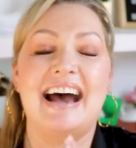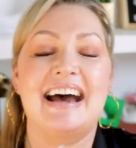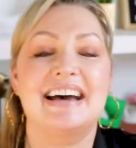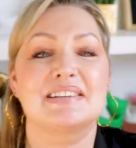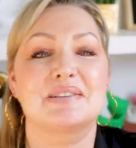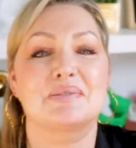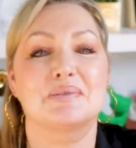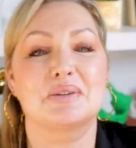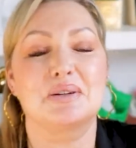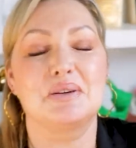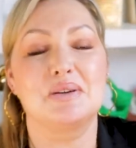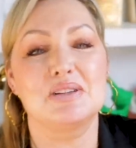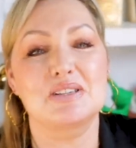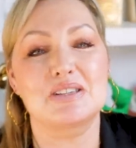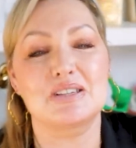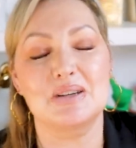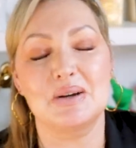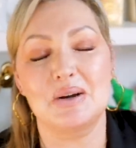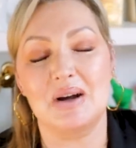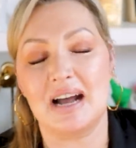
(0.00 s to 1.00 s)
has one
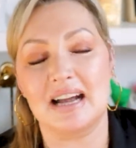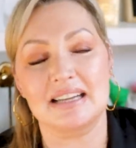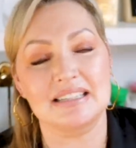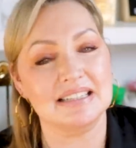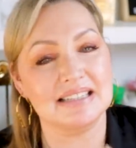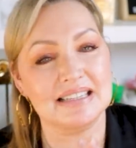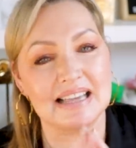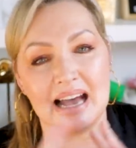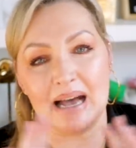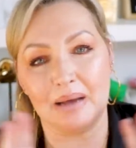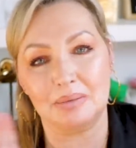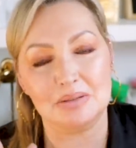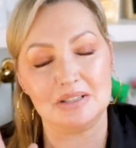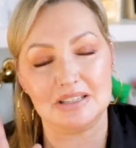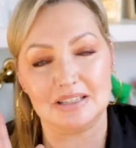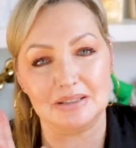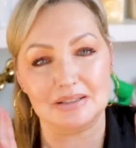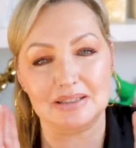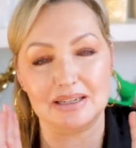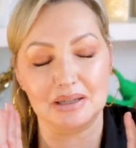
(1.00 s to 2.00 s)
also, and it's
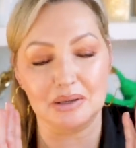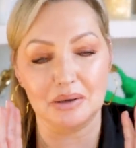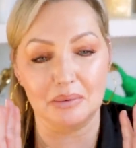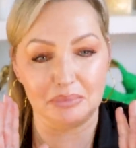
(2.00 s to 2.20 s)
absolutely